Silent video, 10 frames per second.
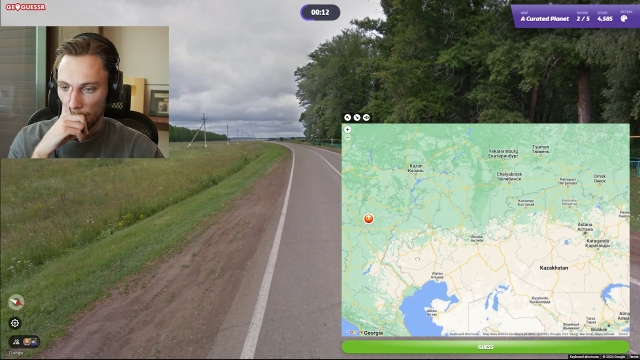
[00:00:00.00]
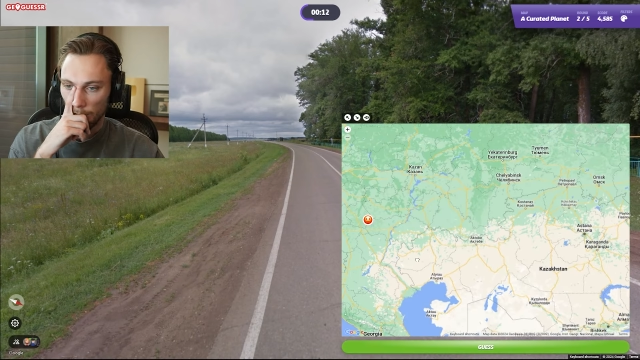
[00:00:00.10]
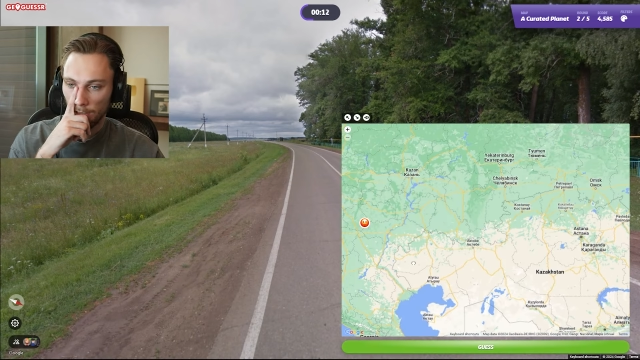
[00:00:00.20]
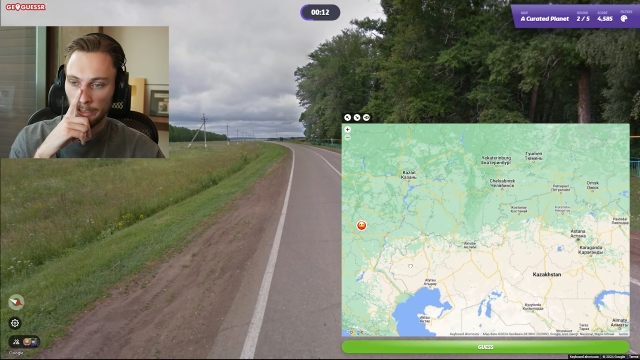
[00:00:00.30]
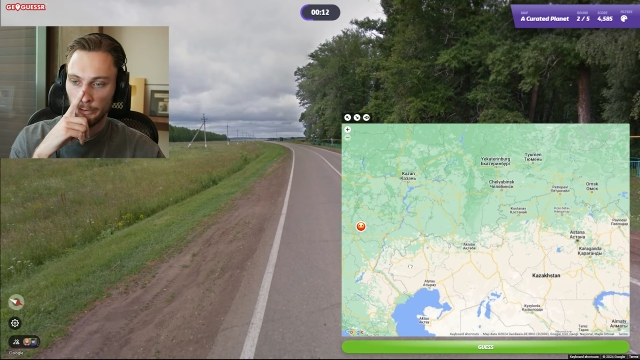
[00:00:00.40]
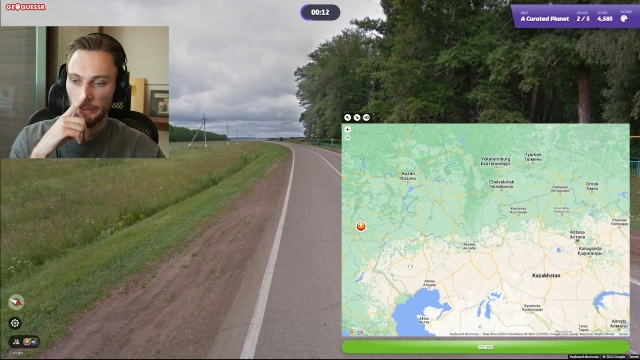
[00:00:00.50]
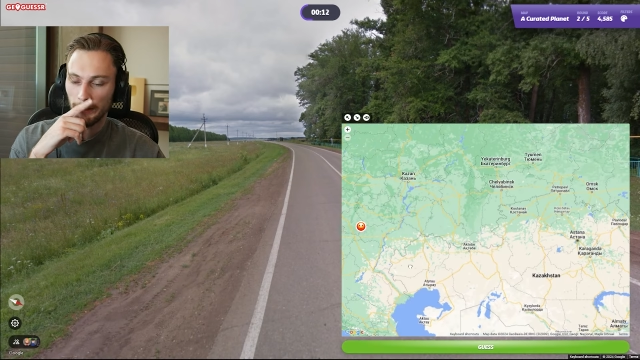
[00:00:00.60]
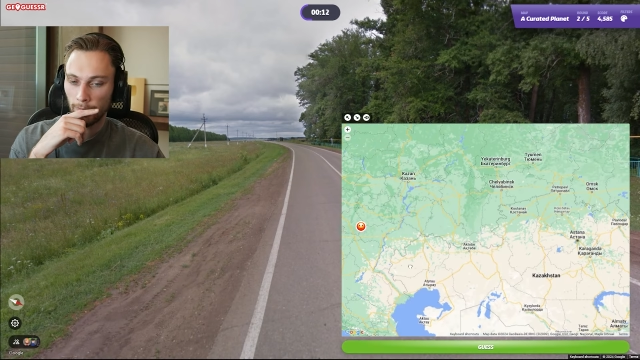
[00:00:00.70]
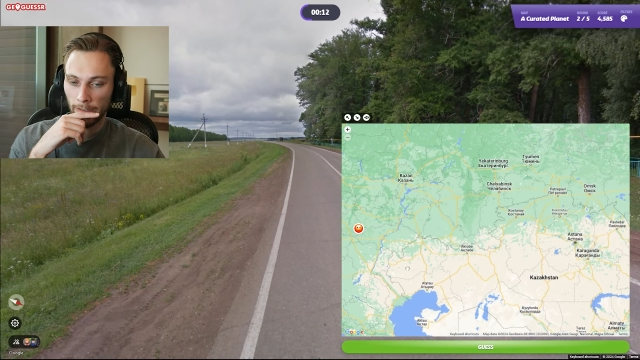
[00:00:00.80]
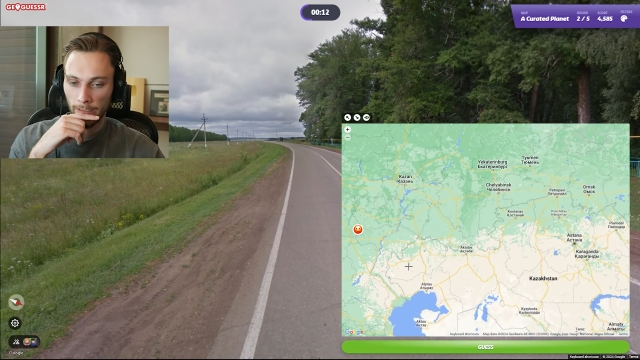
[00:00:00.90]
I do think it's
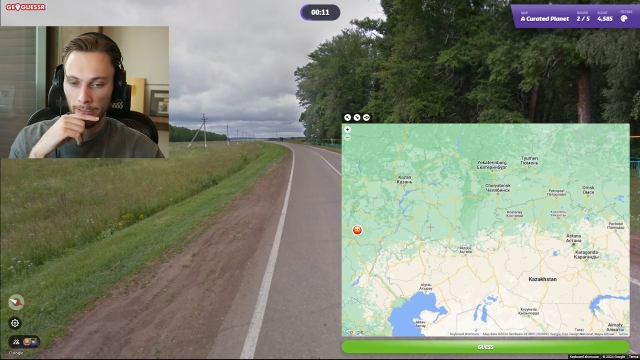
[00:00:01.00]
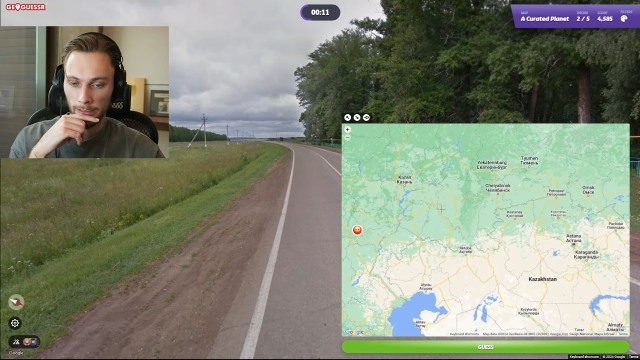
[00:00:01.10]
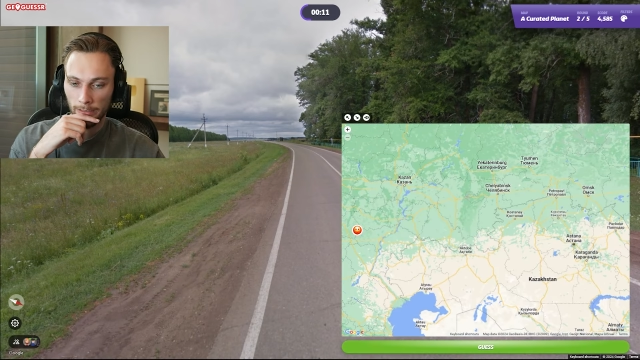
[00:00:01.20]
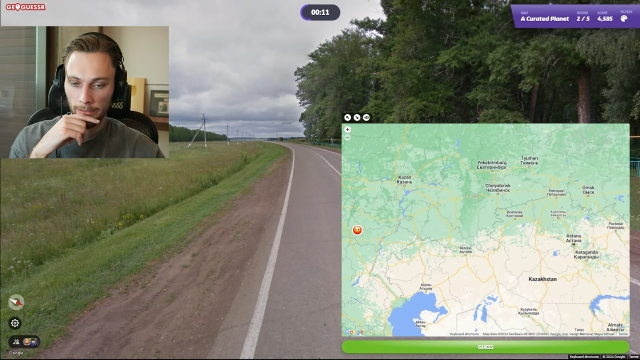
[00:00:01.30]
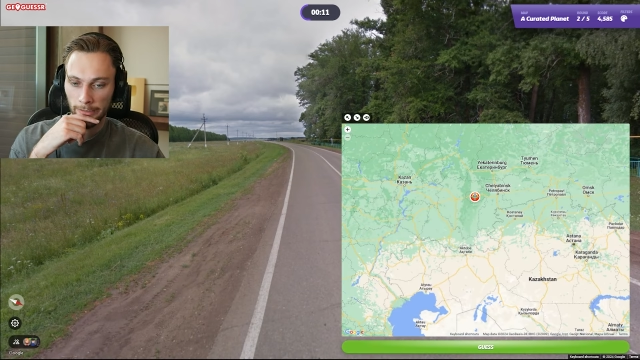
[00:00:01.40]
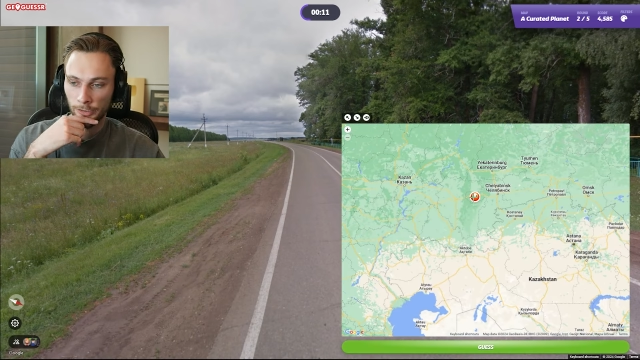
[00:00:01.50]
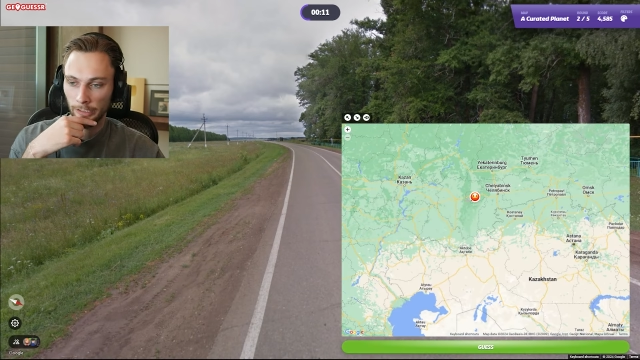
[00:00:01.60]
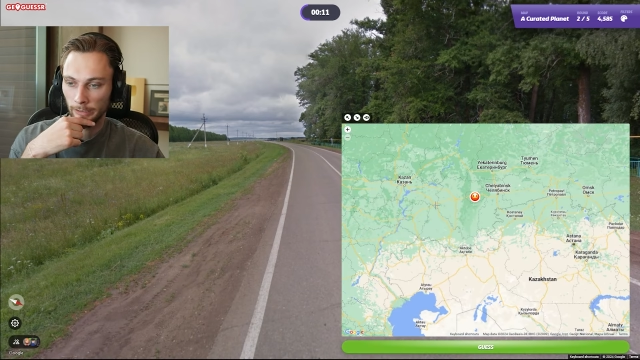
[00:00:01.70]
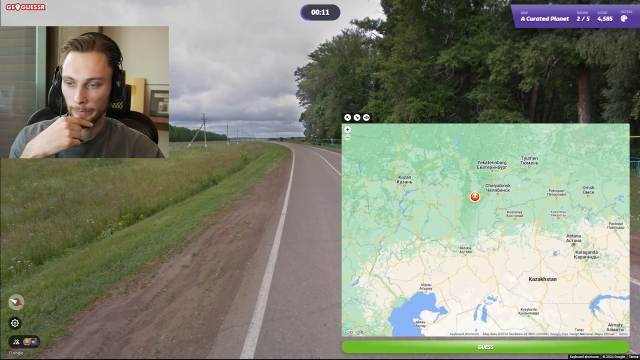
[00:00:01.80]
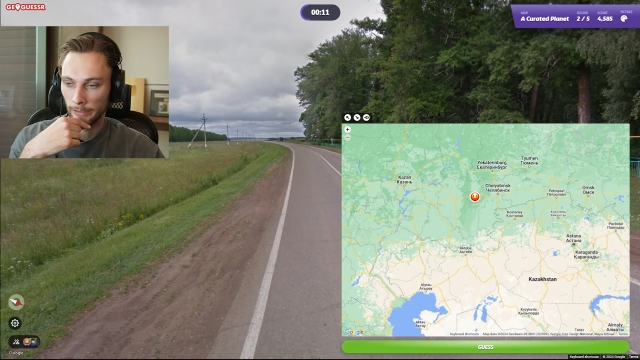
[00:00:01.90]
something like near
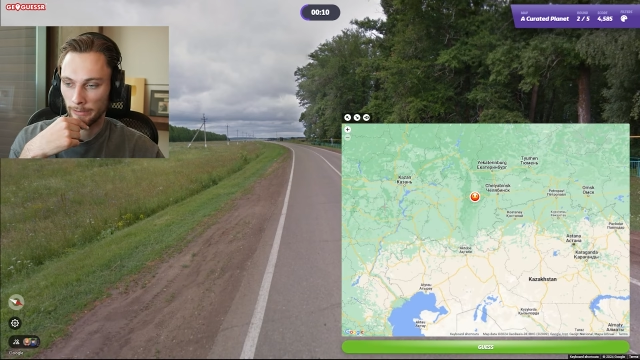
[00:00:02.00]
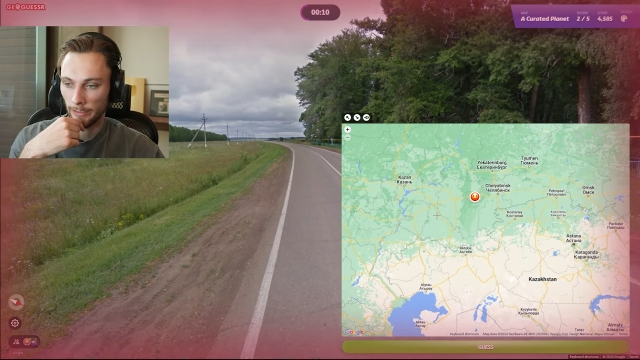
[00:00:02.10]
Chelyabinsk